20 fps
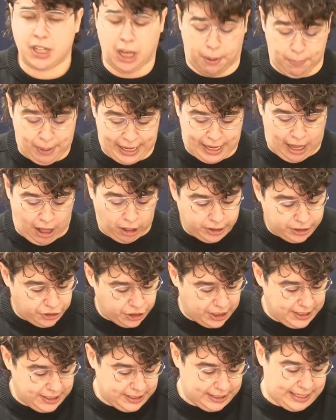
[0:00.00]
A
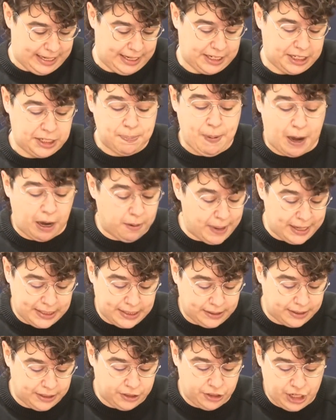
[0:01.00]
biologist can
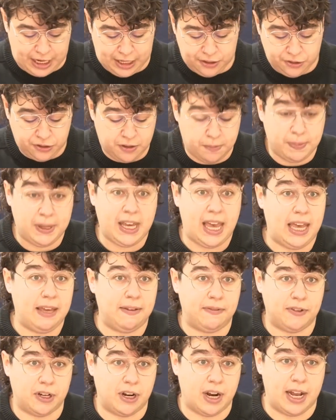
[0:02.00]
experimentally change the
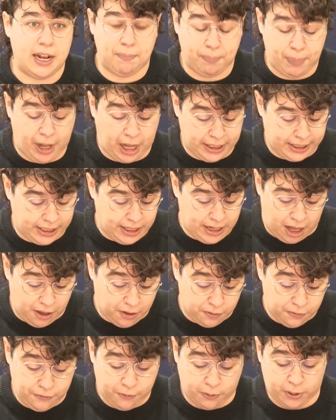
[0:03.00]
behavior and body
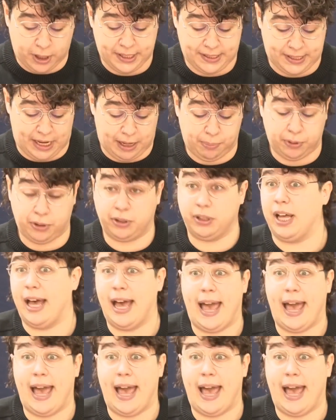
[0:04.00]
of, for example,